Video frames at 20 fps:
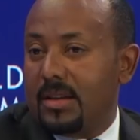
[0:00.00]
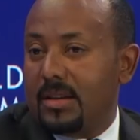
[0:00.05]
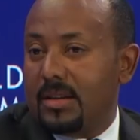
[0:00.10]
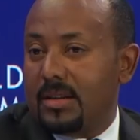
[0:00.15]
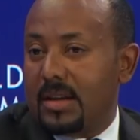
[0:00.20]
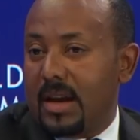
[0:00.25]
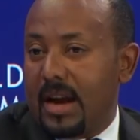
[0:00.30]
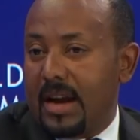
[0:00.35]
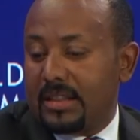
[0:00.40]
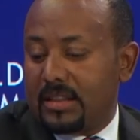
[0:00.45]

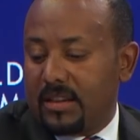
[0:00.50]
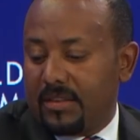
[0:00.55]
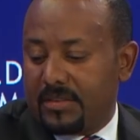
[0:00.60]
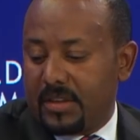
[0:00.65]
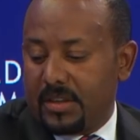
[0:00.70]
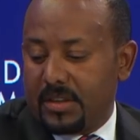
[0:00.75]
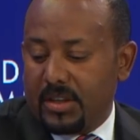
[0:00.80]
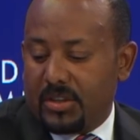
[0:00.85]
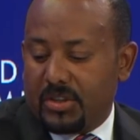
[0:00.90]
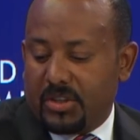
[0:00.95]
Right
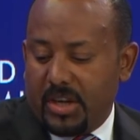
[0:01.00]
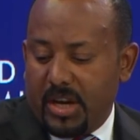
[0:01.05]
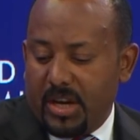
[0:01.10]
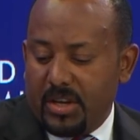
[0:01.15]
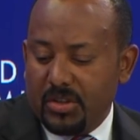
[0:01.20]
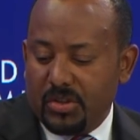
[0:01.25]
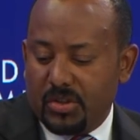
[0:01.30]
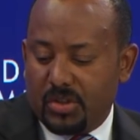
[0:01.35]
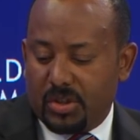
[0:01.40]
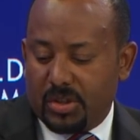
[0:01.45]
after the
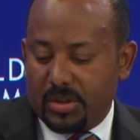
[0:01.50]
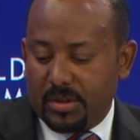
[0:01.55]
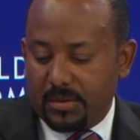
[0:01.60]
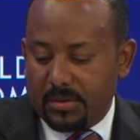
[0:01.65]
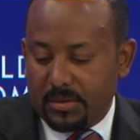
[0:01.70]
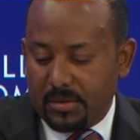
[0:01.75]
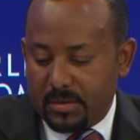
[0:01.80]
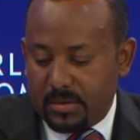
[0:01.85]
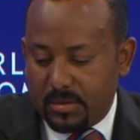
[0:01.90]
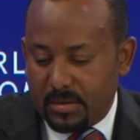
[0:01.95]
change,
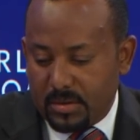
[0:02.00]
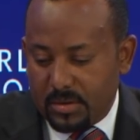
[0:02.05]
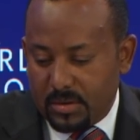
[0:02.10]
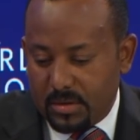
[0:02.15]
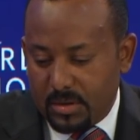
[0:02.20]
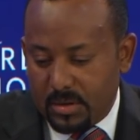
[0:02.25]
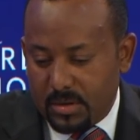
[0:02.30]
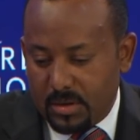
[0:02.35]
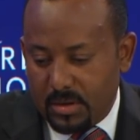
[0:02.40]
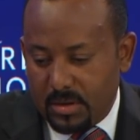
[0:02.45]

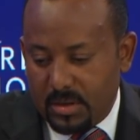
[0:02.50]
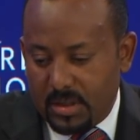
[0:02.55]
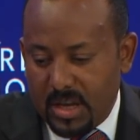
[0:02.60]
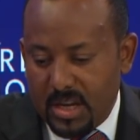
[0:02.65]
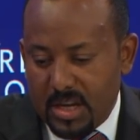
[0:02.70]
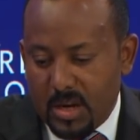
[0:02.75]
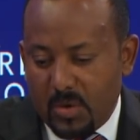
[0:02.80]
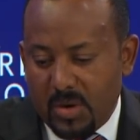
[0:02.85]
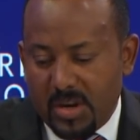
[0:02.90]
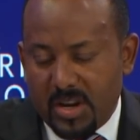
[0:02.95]
the
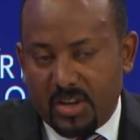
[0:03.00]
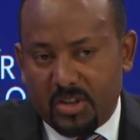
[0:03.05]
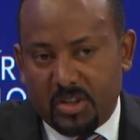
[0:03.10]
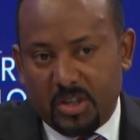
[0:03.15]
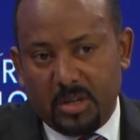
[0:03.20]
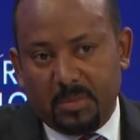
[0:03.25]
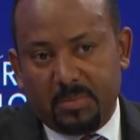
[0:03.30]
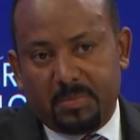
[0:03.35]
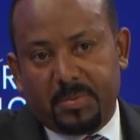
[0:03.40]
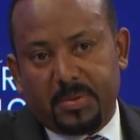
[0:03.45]
new
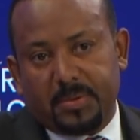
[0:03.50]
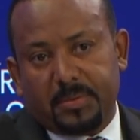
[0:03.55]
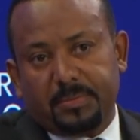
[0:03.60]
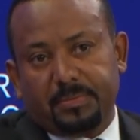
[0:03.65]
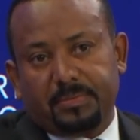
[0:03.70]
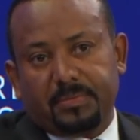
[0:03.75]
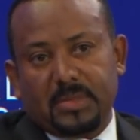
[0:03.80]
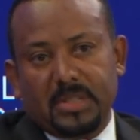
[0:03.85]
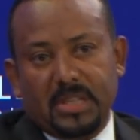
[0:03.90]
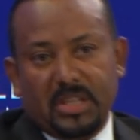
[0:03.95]
leadership
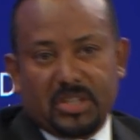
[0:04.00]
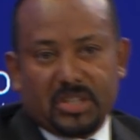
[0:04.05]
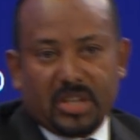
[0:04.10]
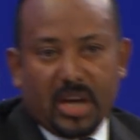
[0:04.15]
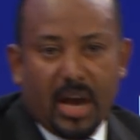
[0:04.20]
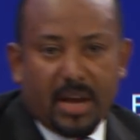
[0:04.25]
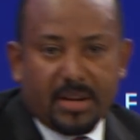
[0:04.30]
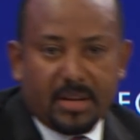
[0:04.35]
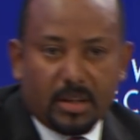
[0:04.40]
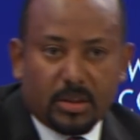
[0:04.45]

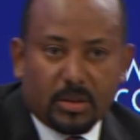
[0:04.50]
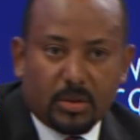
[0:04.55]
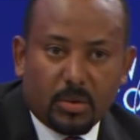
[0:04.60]
decided